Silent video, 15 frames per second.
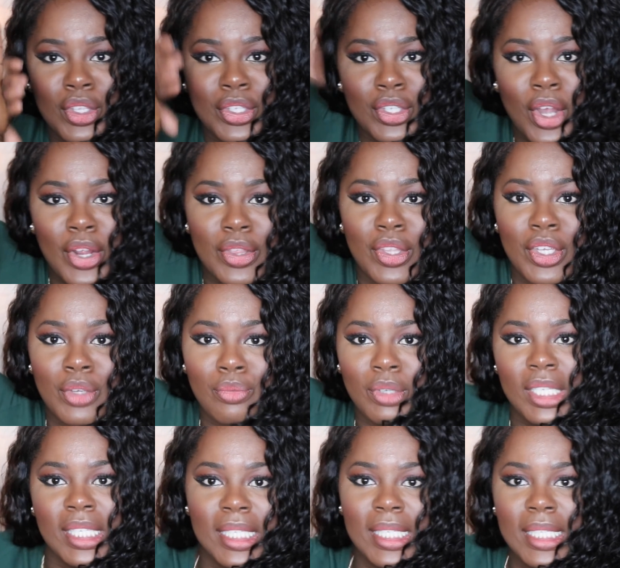are the
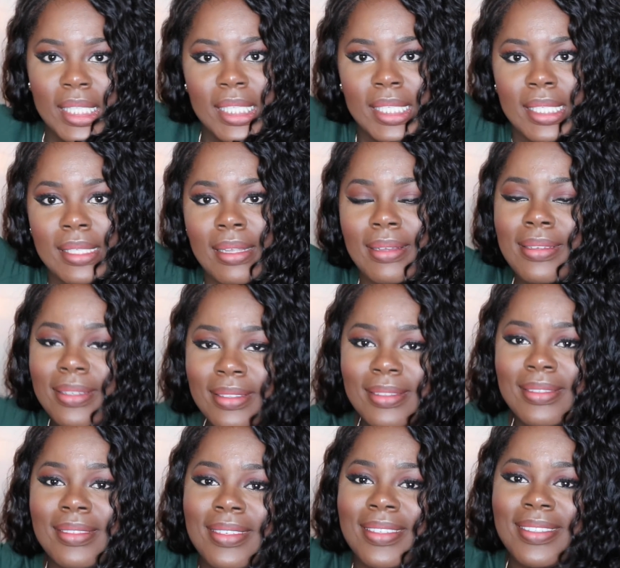receipts.
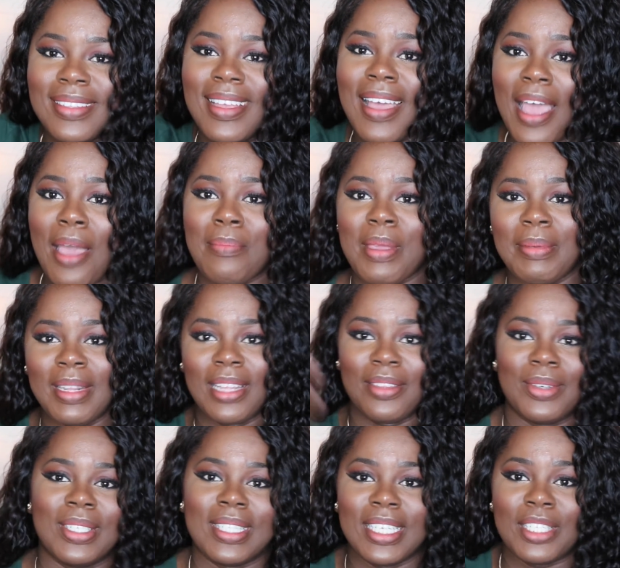Maybe not the
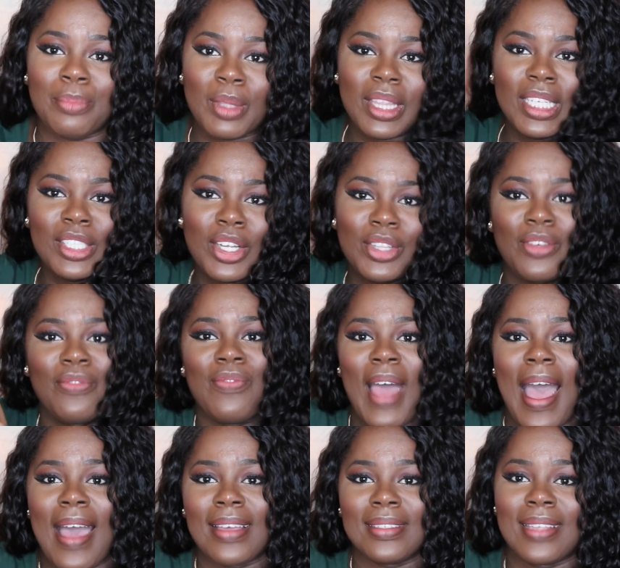receipts, but these are the
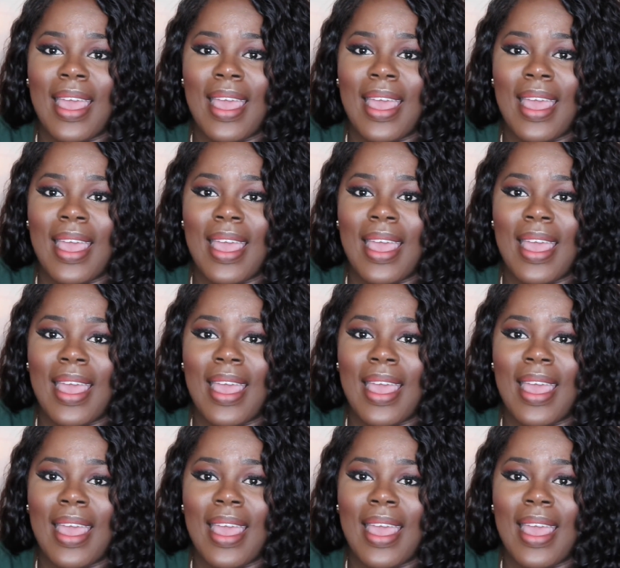facts.